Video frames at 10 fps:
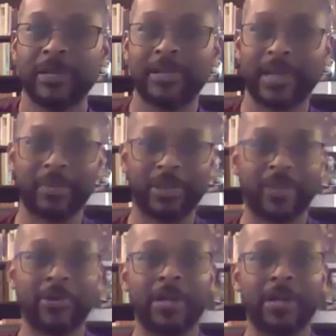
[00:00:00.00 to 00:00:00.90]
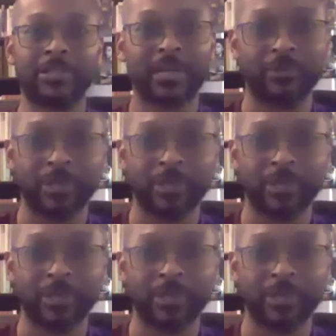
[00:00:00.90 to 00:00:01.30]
Namely, they were outside of your